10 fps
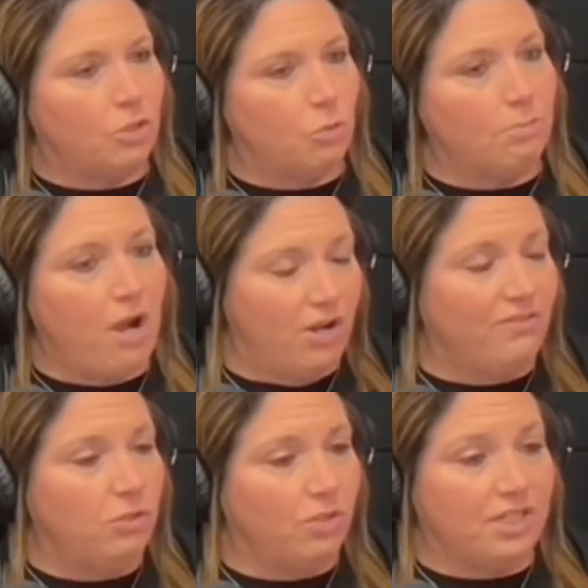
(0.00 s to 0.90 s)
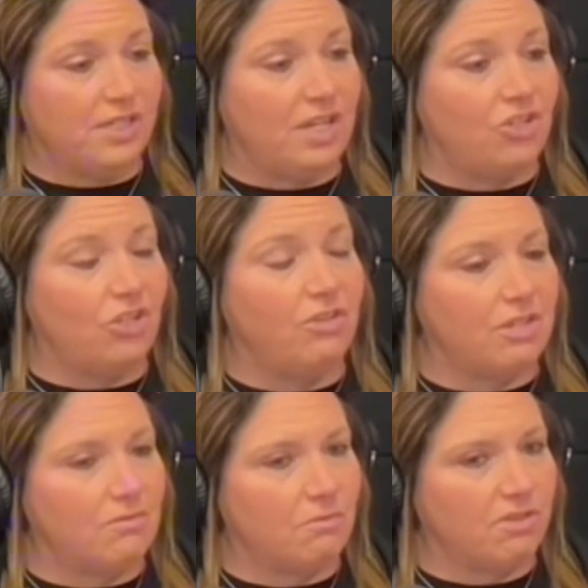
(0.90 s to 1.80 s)
part of an organization
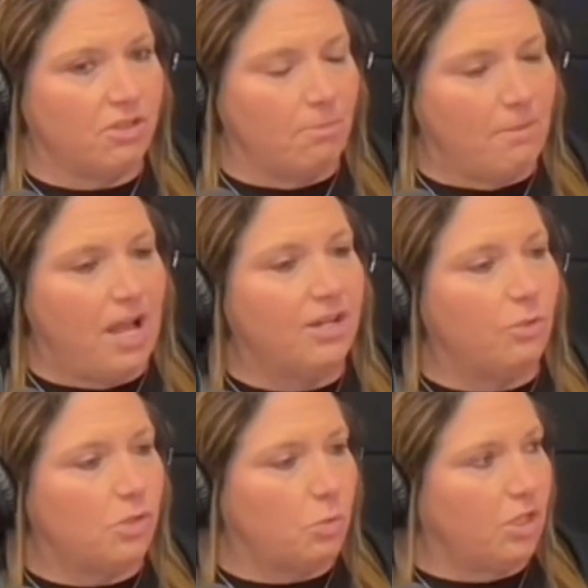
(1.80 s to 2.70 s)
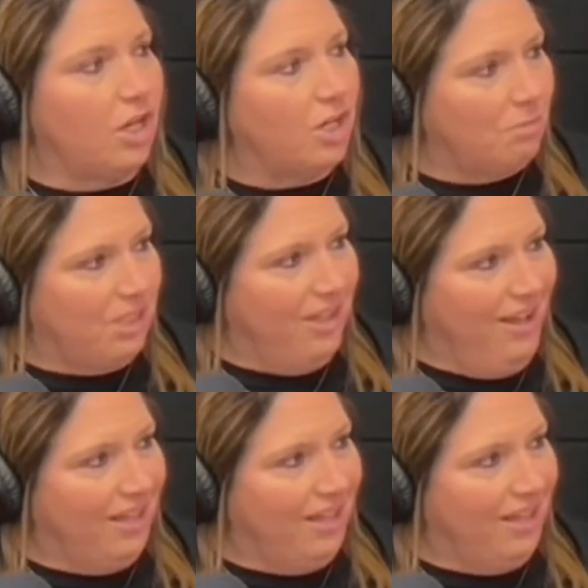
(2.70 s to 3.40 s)
that their motto is work hard, be kind.